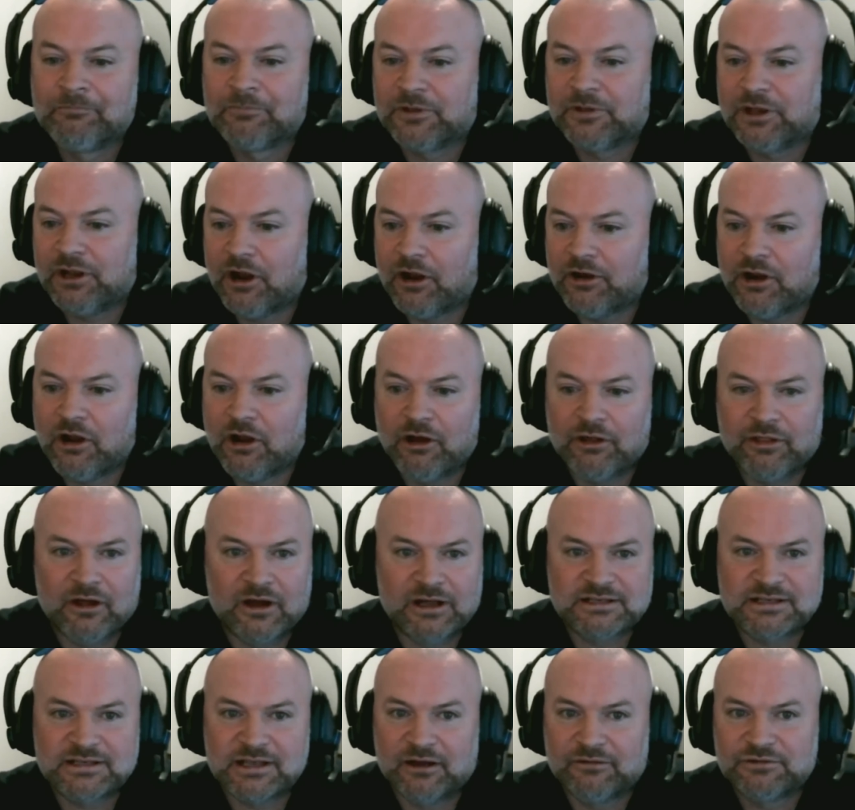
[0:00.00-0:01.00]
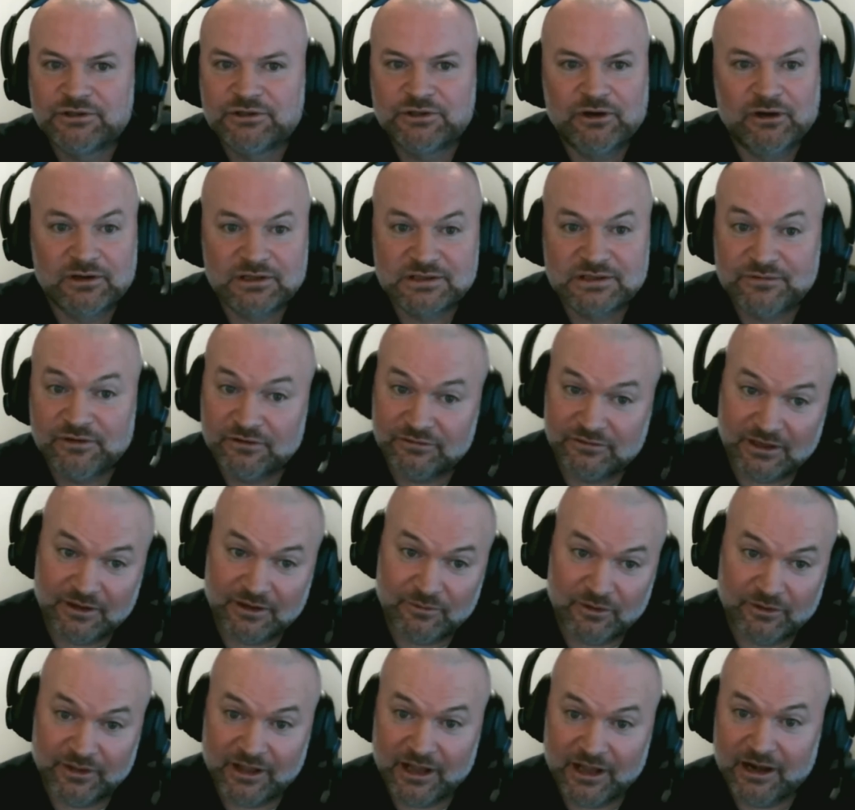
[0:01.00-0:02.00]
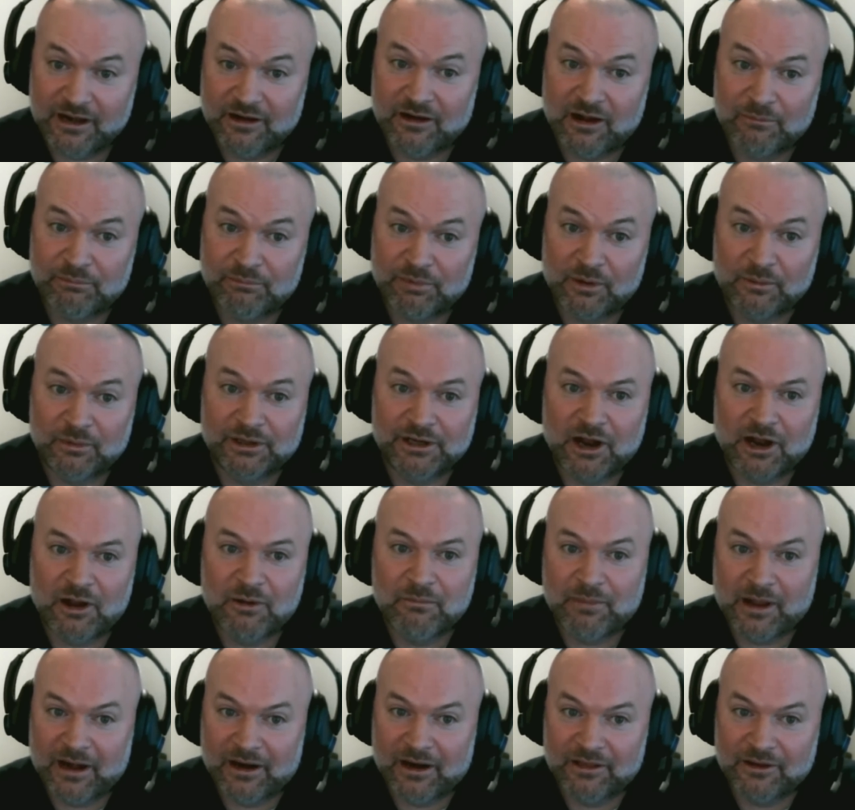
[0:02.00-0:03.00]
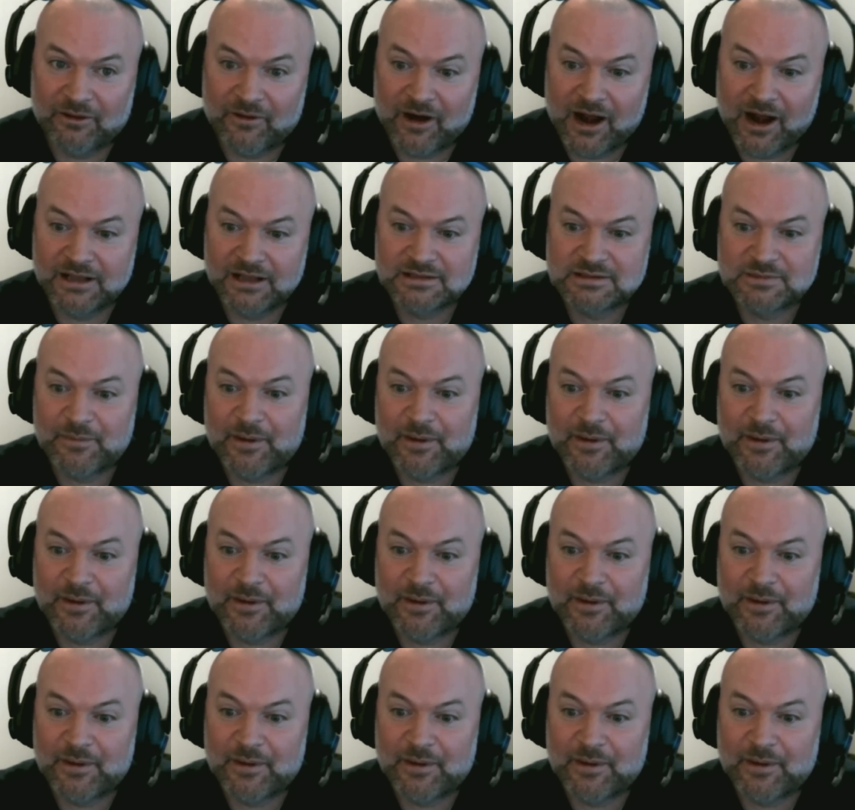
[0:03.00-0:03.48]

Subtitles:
Know Thyself $2.50, well then I probably don't bet in the race.